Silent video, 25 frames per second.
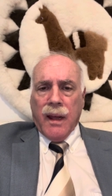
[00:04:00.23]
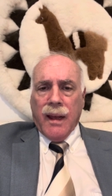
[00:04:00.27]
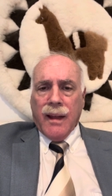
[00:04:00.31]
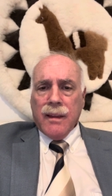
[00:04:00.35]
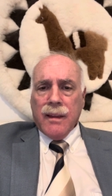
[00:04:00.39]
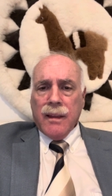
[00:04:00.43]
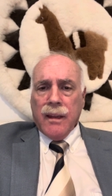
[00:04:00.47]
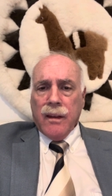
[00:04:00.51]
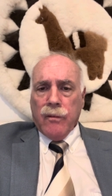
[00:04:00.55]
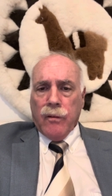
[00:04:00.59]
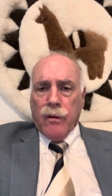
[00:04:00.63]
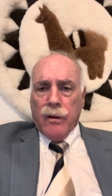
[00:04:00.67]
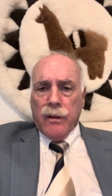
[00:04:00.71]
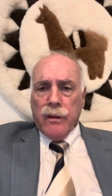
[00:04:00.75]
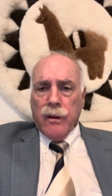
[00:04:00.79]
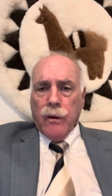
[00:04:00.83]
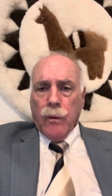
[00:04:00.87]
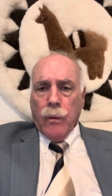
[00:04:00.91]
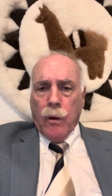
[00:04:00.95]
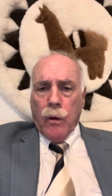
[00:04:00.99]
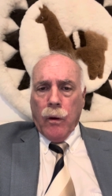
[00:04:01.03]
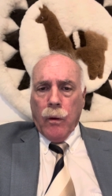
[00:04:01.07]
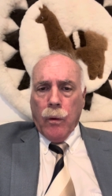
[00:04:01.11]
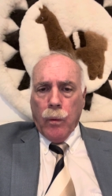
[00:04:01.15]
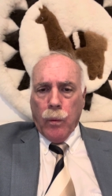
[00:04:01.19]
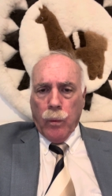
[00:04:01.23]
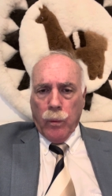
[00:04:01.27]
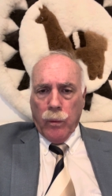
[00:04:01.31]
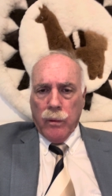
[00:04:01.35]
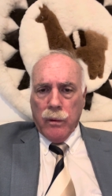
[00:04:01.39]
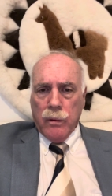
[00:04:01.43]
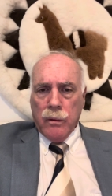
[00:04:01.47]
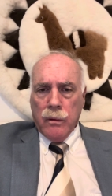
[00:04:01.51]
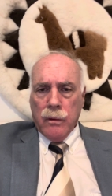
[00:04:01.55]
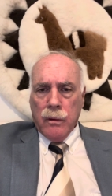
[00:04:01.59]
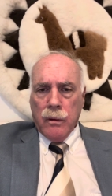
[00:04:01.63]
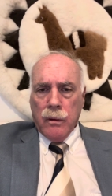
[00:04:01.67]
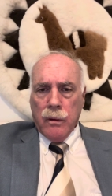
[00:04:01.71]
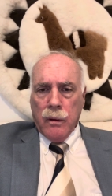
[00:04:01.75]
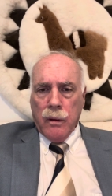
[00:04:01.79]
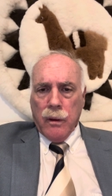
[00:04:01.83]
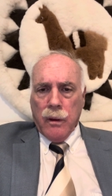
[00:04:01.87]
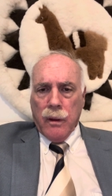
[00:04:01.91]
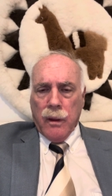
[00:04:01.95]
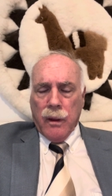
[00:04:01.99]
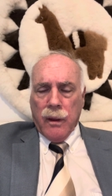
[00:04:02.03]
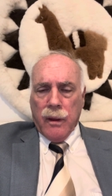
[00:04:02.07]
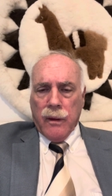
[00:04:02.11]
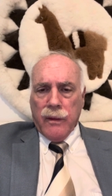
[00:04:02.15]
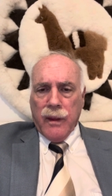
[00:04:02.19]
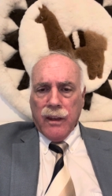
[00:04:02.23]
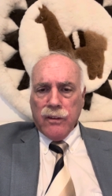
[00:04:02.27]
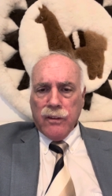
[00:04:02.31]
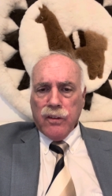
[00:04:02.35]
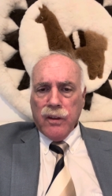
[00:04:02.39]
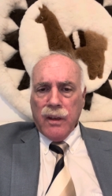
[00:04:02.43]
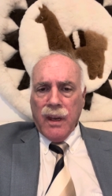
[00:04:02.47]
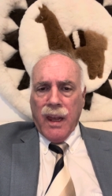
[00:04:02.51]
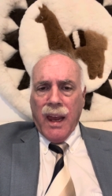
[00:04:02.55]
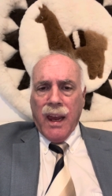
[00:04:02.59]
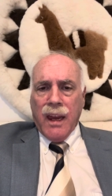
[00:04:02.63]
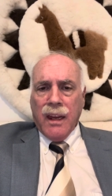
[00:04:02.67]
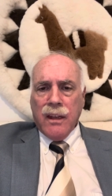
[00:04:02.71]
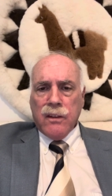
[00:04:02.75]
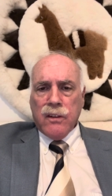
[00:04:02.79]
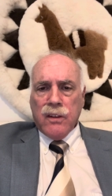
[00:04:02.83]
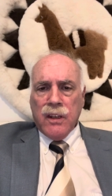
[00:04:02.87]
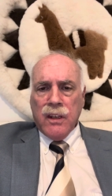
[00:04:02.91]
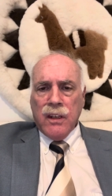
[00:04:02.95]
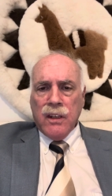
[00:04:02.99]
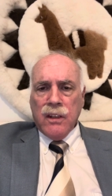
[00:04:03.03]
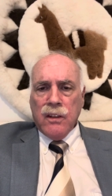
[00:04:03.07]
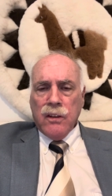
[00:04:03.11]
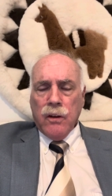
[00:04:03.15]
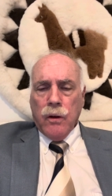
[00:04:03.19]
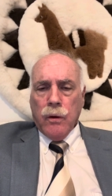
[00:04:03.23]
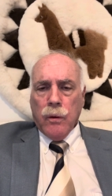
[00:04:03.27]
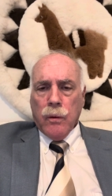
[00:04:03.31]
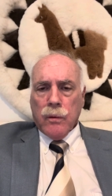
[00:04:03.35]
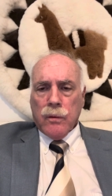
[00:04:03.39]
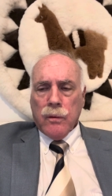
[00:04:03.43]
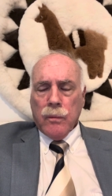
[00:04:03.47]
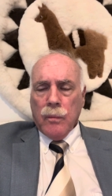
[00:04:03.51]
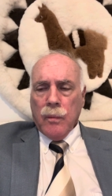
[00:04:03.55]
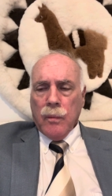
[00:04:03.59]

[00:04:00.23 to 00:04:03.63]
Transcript: and live on their own. That's an 18-year